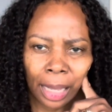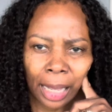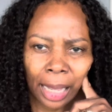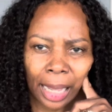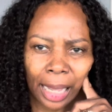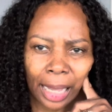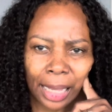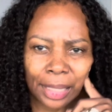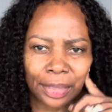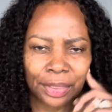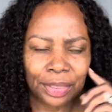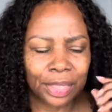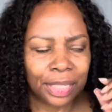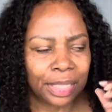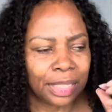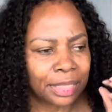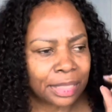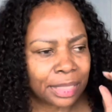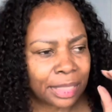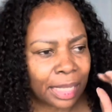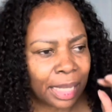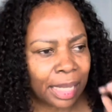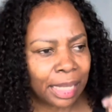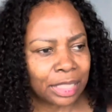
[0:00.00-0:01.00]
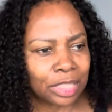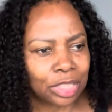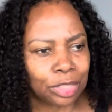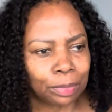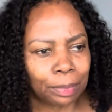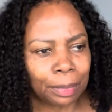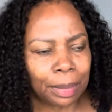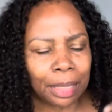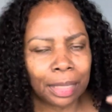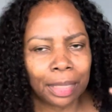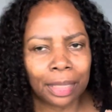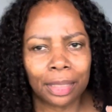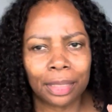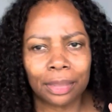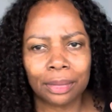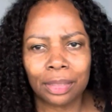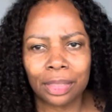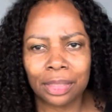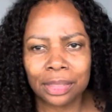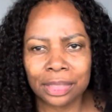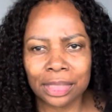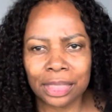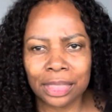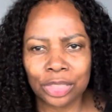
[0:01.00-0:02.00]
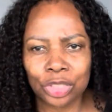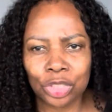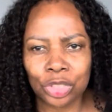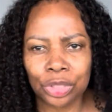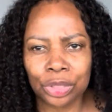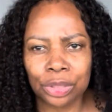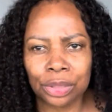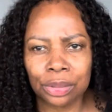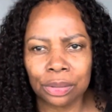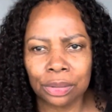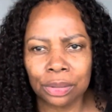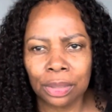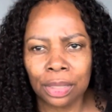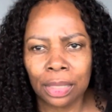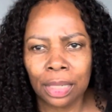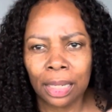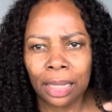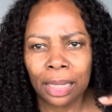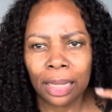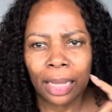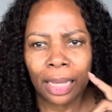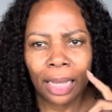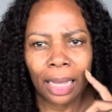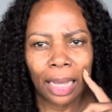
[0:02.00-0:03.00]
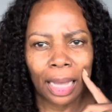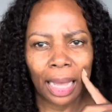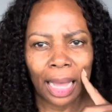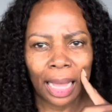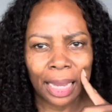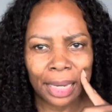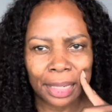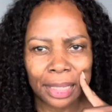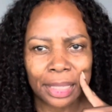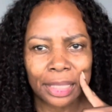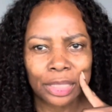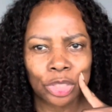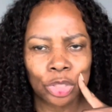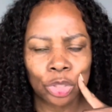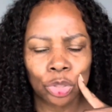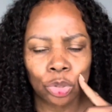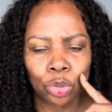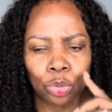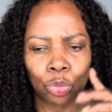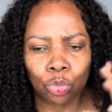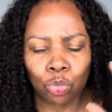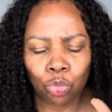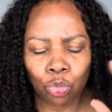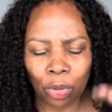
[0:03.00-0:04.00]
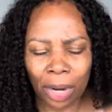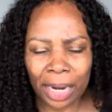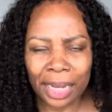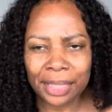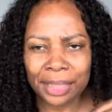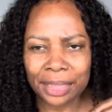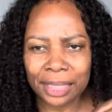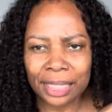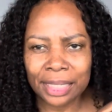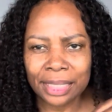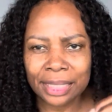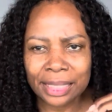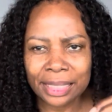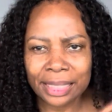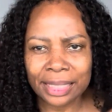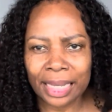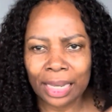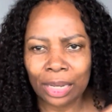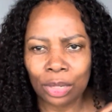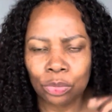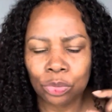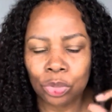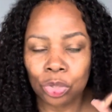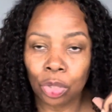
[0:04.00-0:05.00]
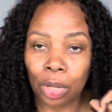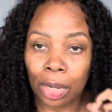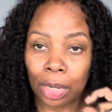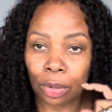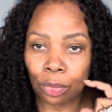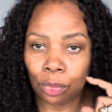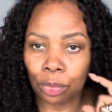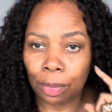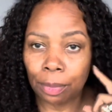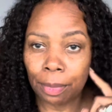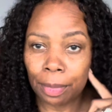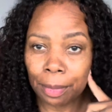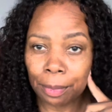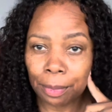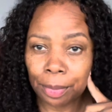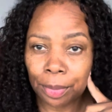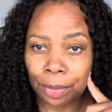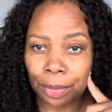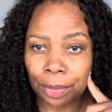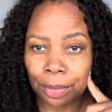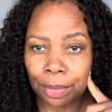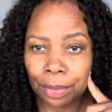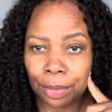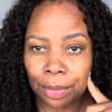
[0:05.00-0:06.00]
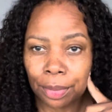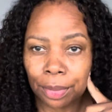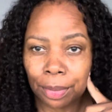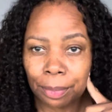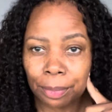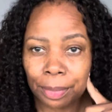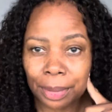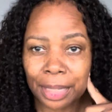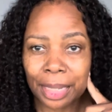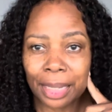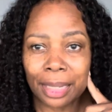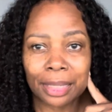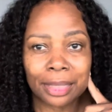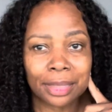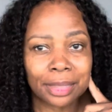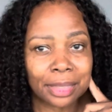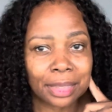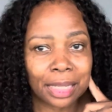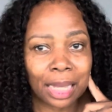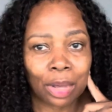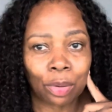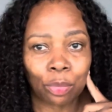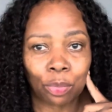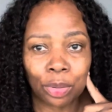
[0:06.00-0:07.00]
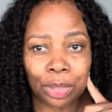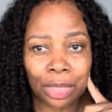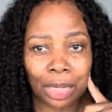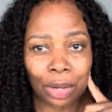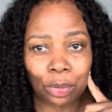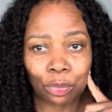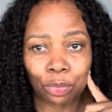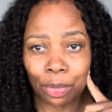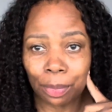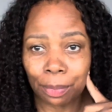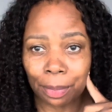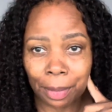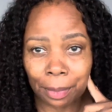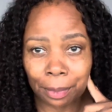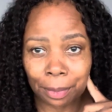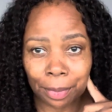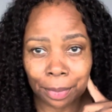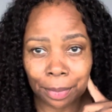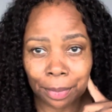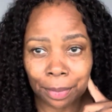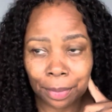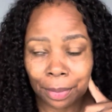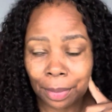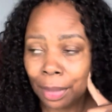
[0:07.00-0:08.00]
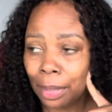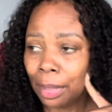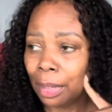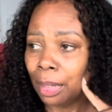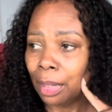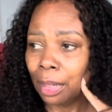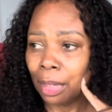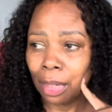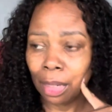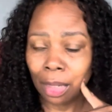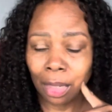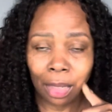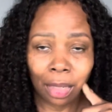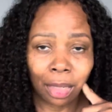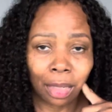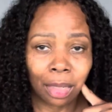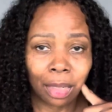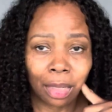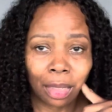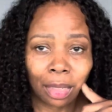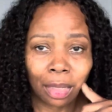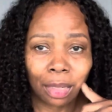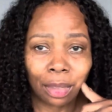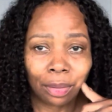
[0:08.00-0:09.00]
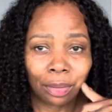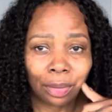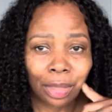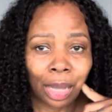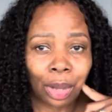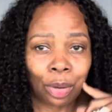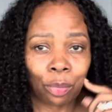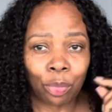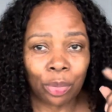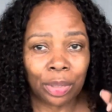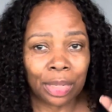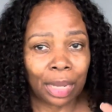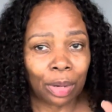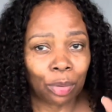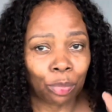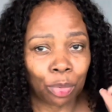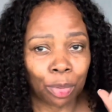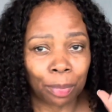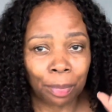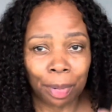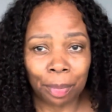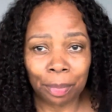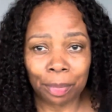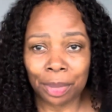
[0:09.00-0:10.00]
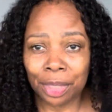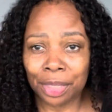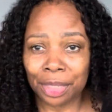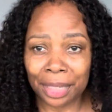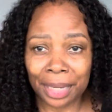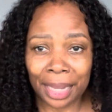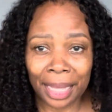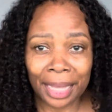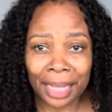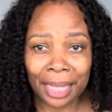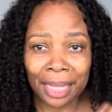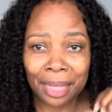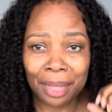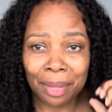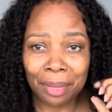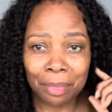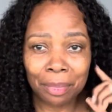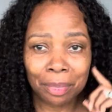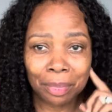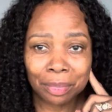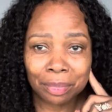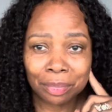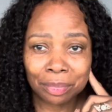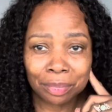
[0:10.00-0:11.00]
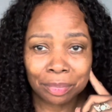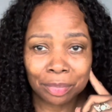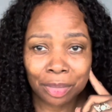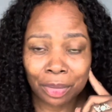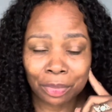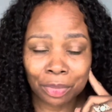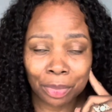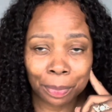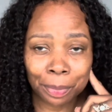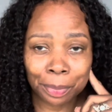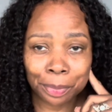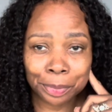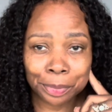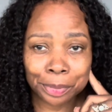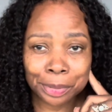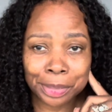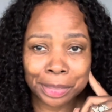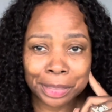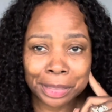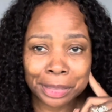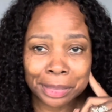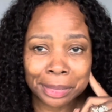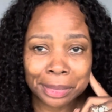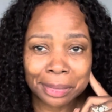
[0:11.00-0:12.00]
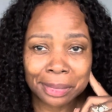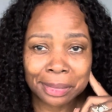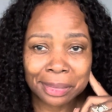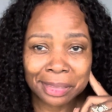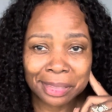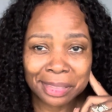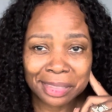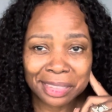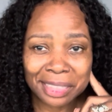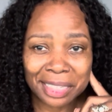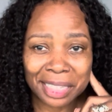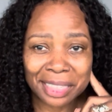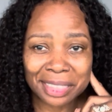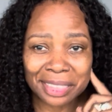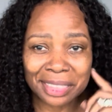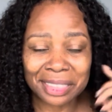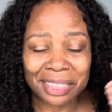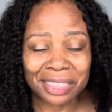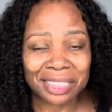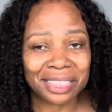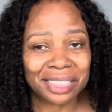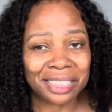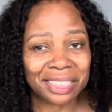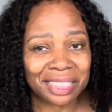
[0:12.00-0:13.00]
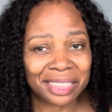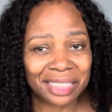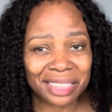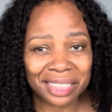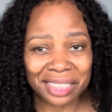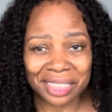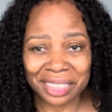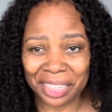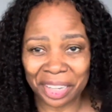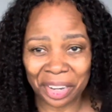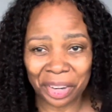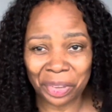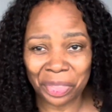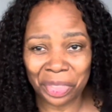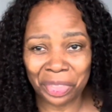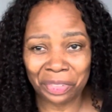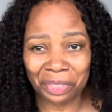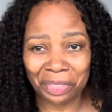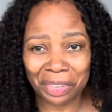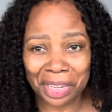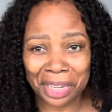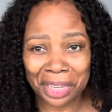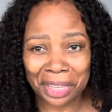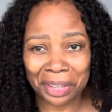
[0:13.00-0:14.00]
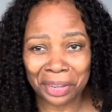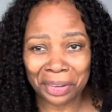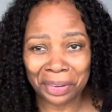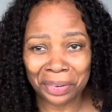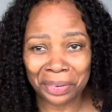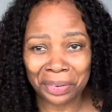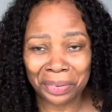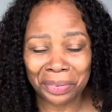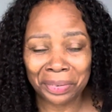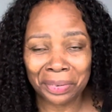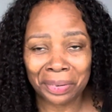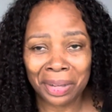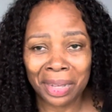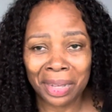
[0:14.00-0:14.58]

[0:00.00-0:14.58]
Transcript: and things catch my attention. I need to write things down so I can remember, because I will not remember. I will not remember the name of the person that shared the video